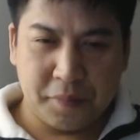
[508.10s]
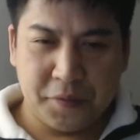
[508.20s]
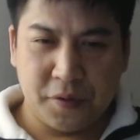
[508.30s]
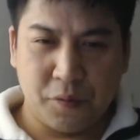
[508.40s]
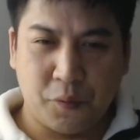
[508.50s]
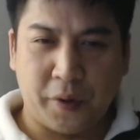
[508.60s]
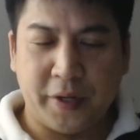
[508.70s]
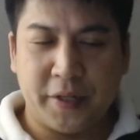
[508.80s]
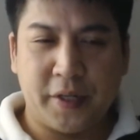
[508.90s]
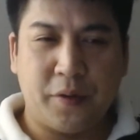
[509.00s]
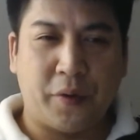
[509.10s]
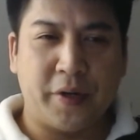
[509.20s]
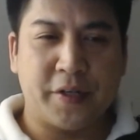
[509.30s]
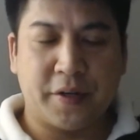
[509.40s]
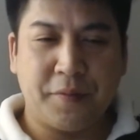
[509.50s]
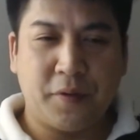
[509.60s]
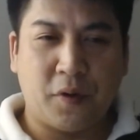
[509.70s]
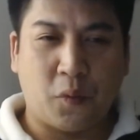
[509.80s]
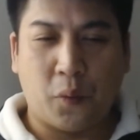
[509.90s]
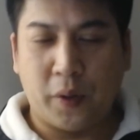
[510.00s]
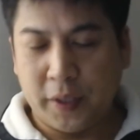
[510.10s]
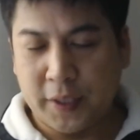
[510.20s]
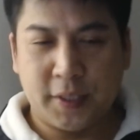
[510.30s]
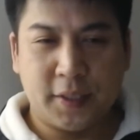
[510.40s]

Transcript: worrisome, or worried